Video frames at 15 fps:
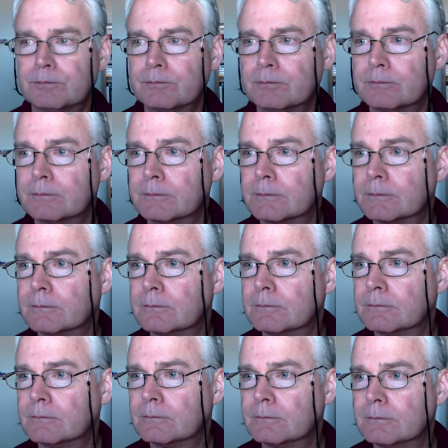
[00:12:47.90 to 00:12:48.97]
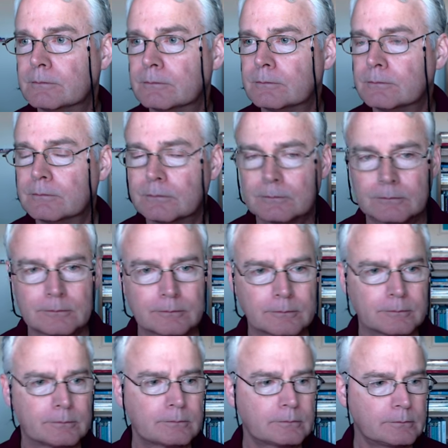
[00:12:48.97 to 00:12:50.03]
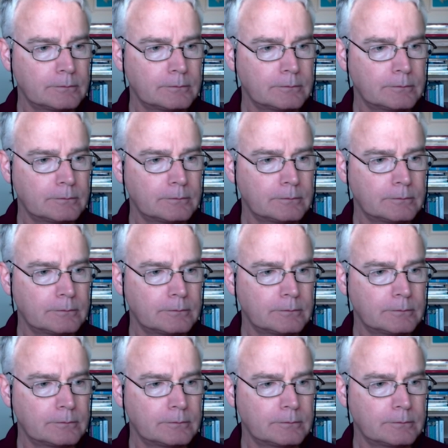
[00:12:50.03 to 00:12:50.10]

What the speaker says: Nobody speaks.